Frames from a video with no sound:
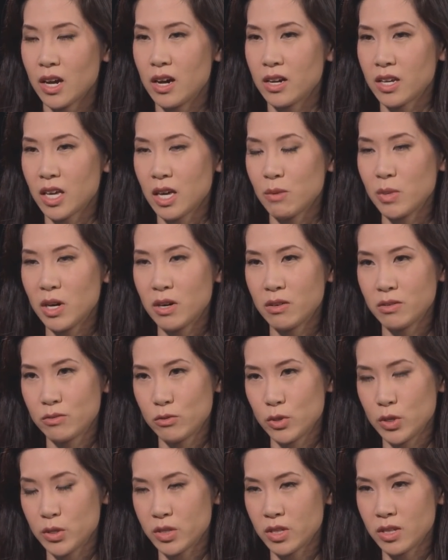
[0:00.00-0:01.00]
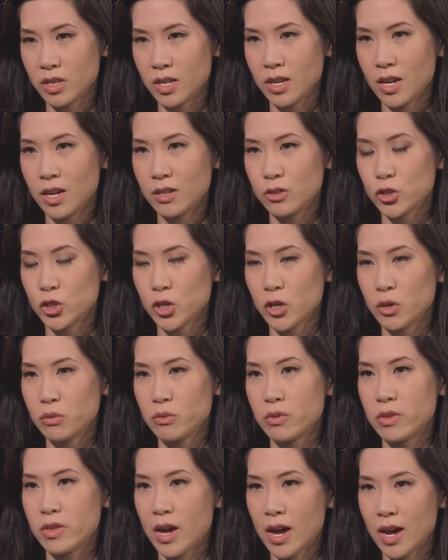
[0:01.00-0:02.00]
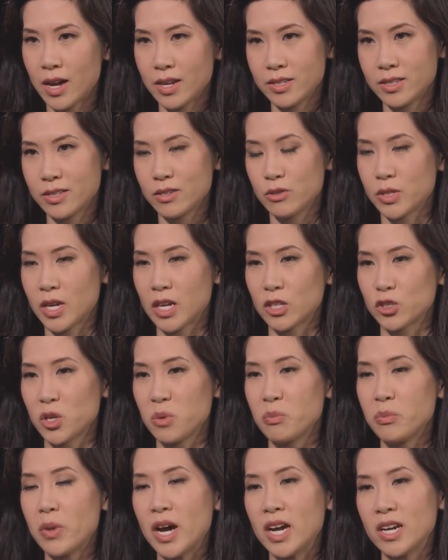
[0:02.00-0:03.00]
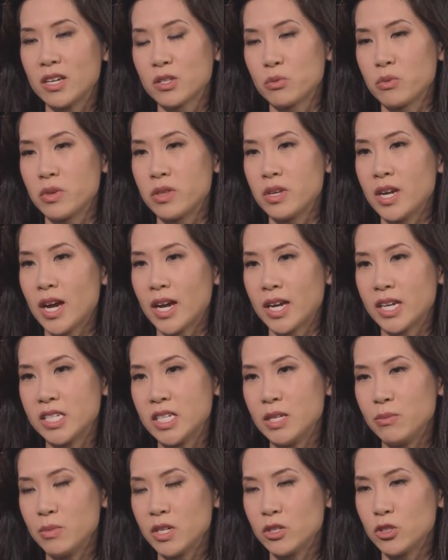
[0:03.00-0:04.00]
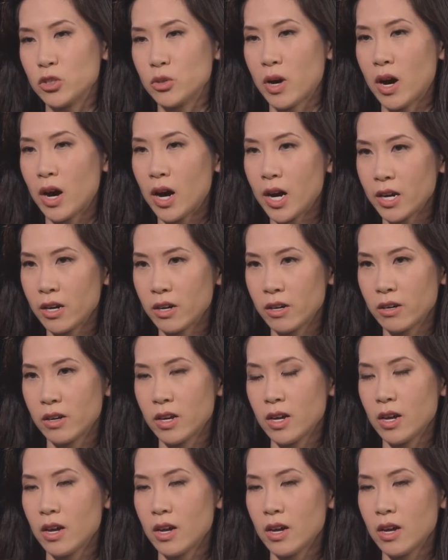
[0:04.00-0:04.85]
came out recently and showed that there's actually a bias within academia to hire